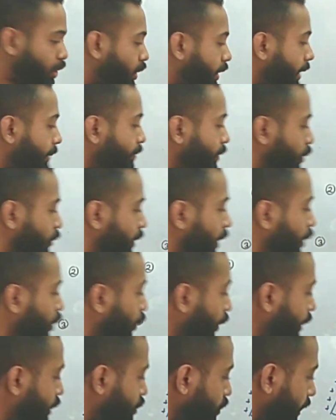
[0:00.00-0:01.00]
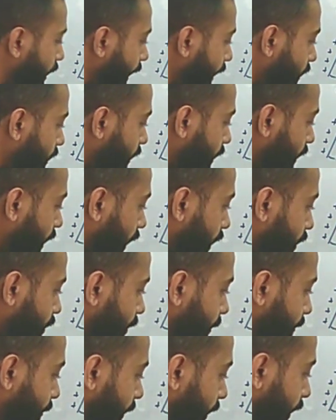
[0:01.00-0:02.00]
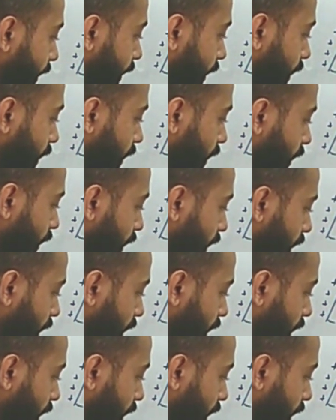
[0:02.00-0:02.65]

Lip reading: Okay, we are going to let conductor B